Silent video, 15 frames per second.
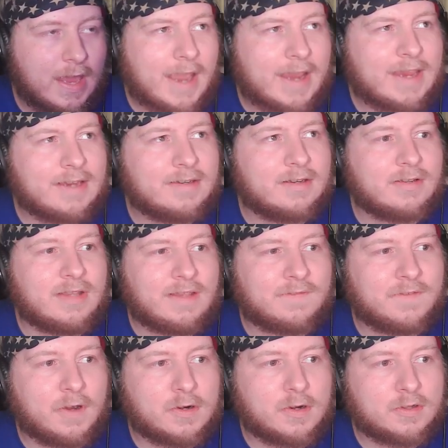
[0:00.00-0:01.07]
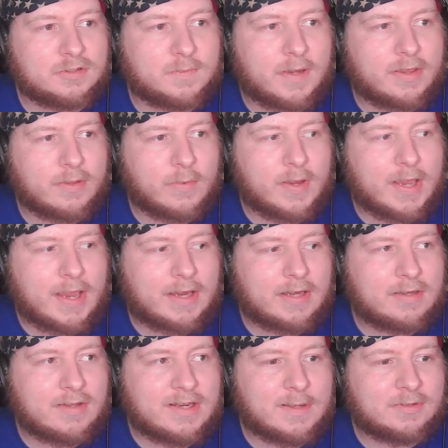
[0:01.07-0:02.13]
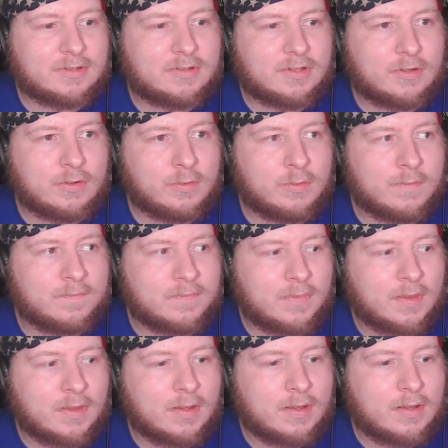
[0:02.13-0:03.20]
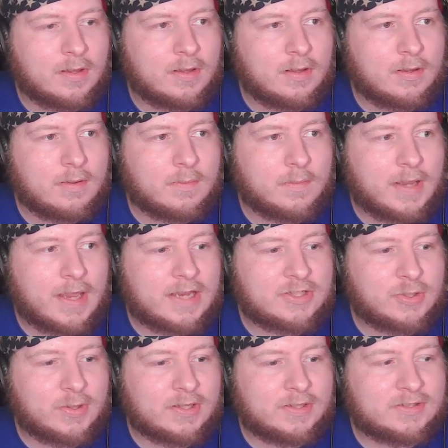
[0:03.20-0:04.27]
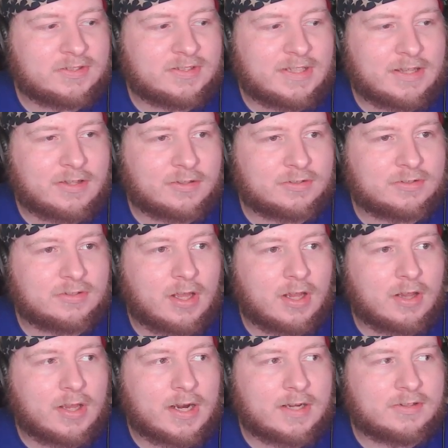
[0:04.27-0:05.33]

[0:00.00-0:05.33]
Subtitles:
can delete photos, by the way. I can delete up to 2. But as you can see, there's a lot of